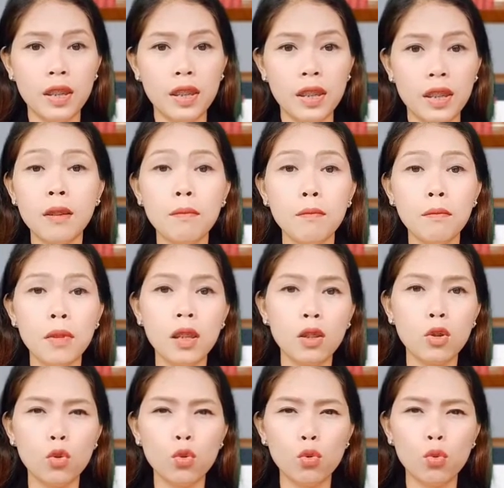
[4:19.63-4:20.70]
as a
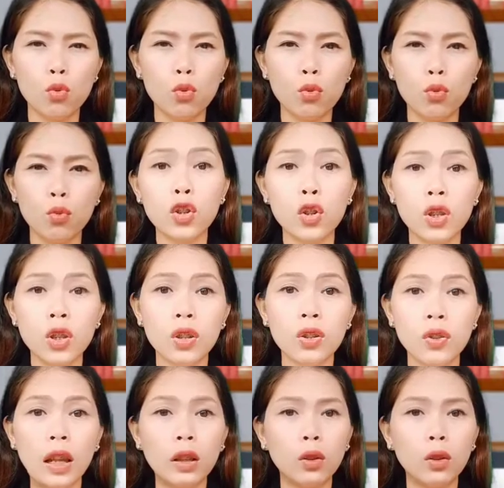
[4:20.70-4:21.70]
means to lull their